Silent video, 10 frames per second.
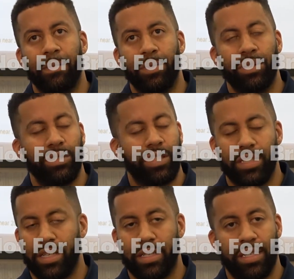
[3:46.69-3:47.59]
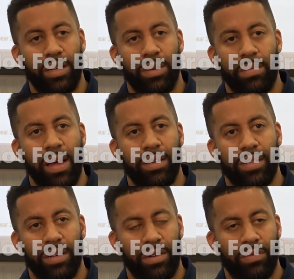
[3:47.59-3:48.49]
we're just continue to
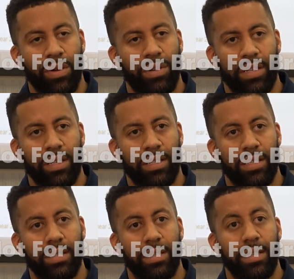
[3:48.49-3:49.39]
monitor the road conditions